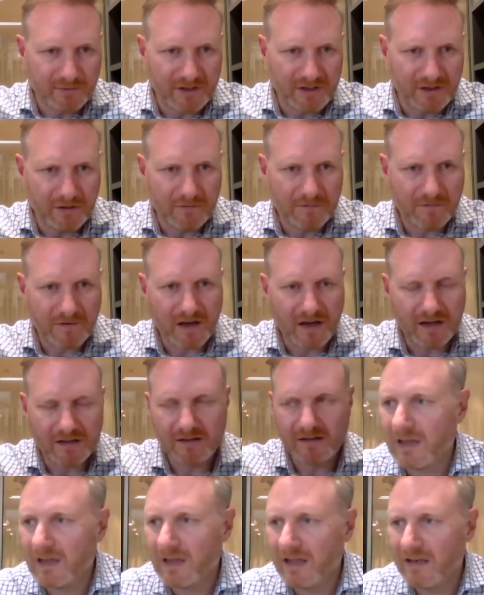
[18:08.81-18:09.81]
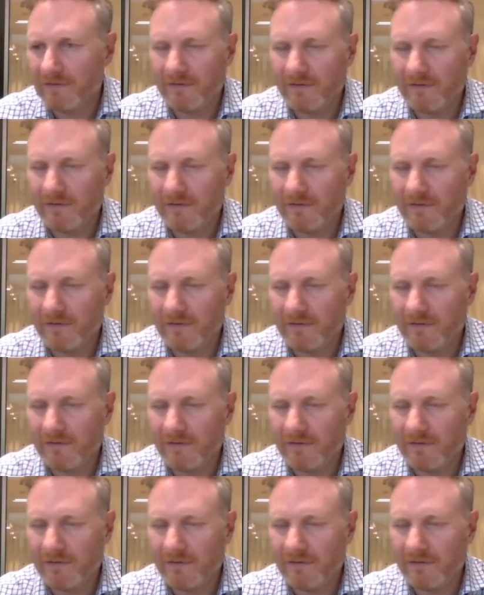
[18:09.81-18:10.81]
when you've got innovation hubs
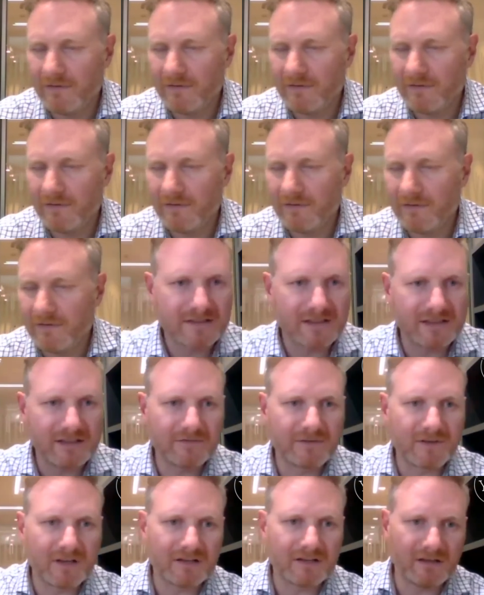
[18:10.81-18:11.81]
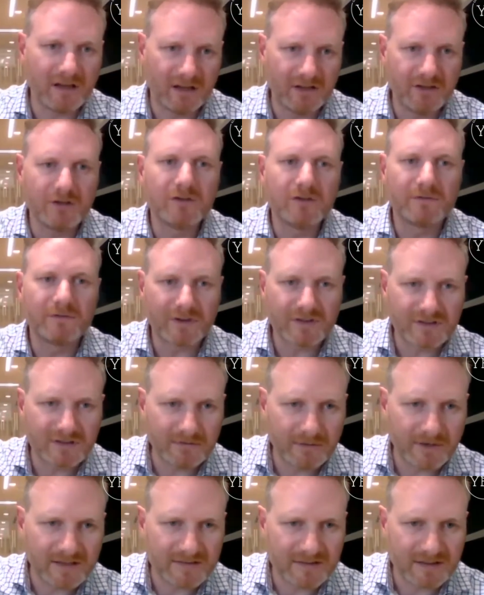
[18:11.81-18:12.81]
like Tangent, and you've got non-university
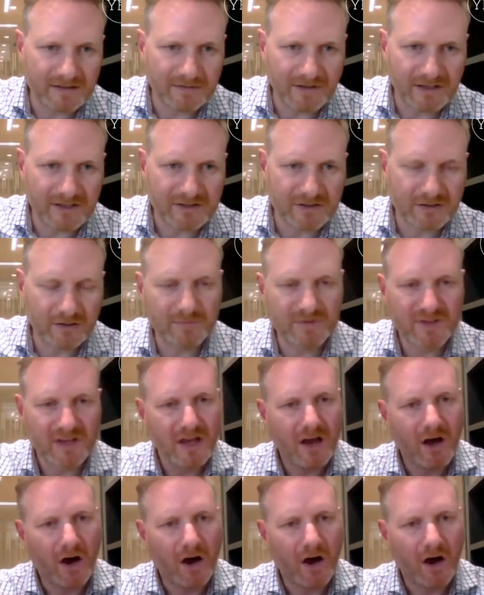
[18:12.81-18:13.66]
based innovation hubs,